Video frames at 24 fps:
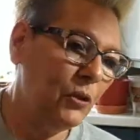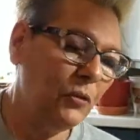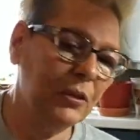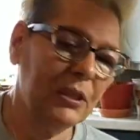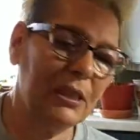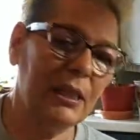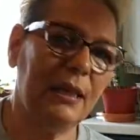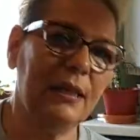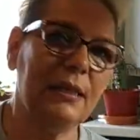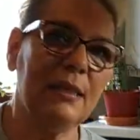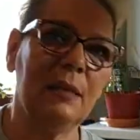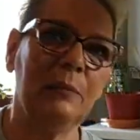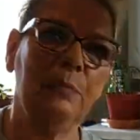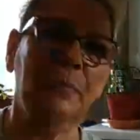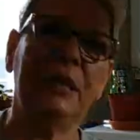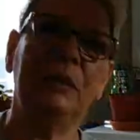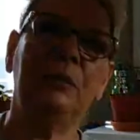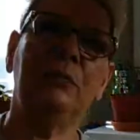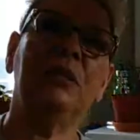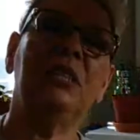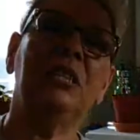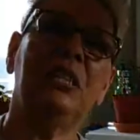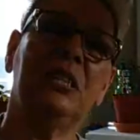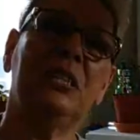It was like somebody
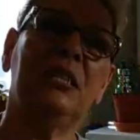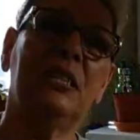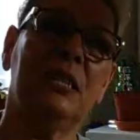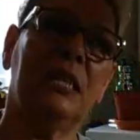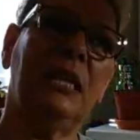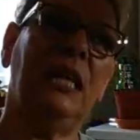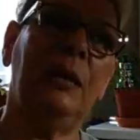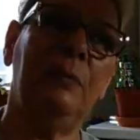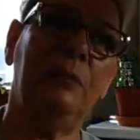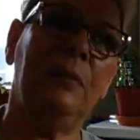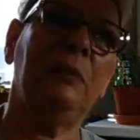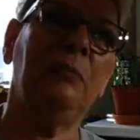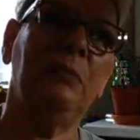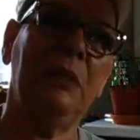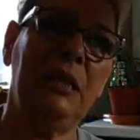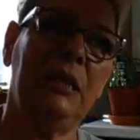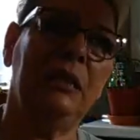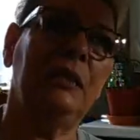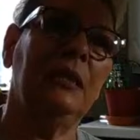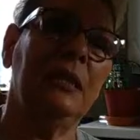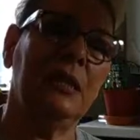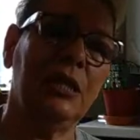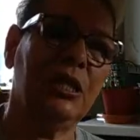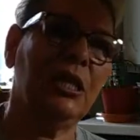was just stabbing me
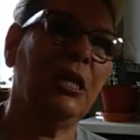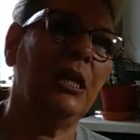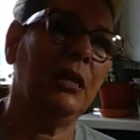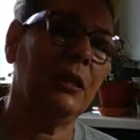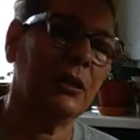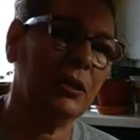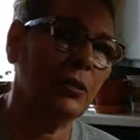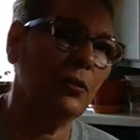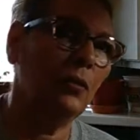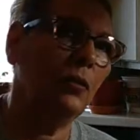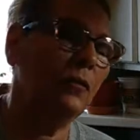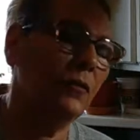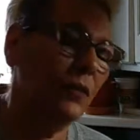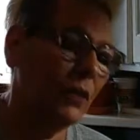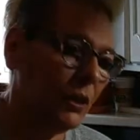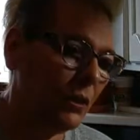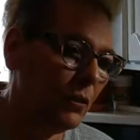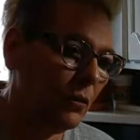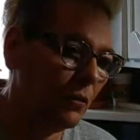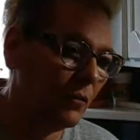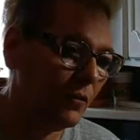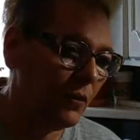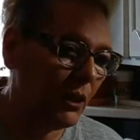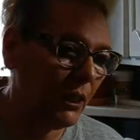in the chest over and
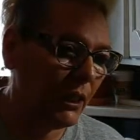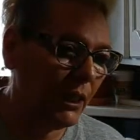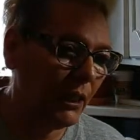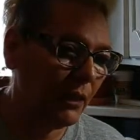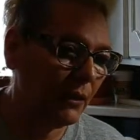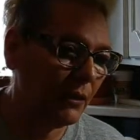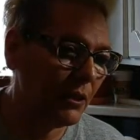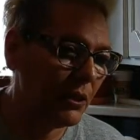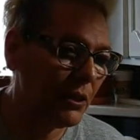over again.